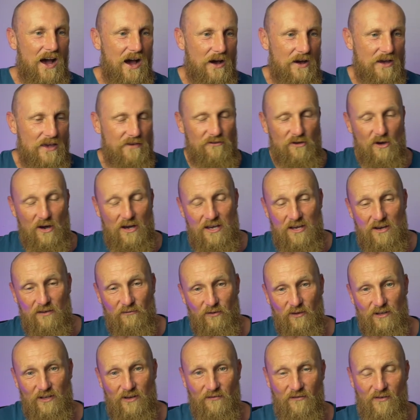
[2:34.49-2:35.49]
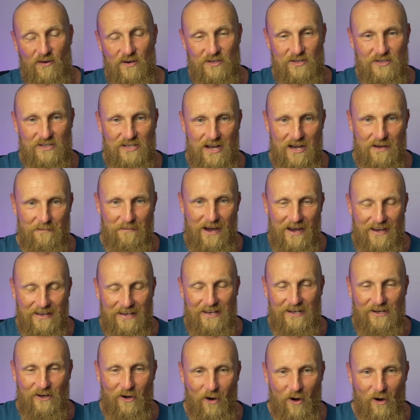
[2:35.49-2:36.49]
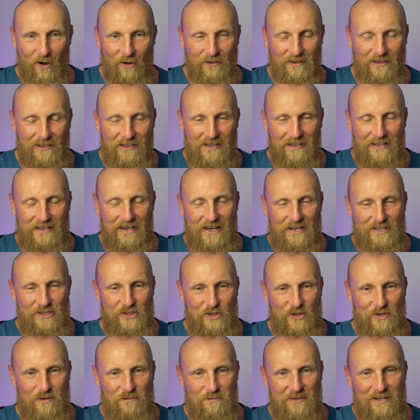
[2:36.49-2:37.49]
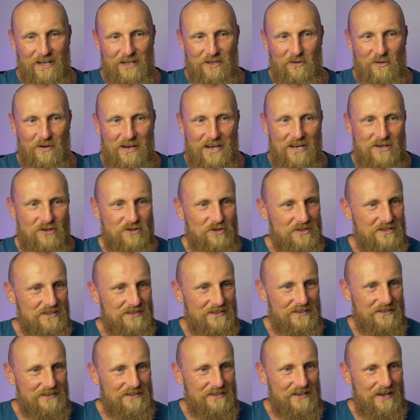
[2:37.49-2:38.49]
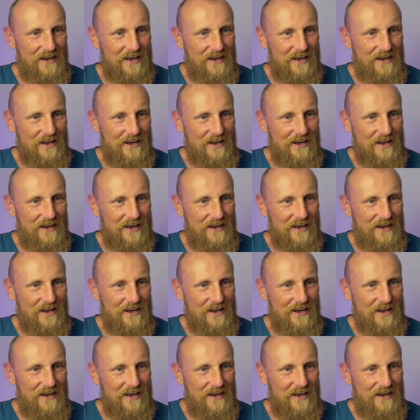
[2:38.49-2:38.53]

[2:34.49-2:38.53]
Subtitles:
If you are here for the first time, I can only assume that you're interested.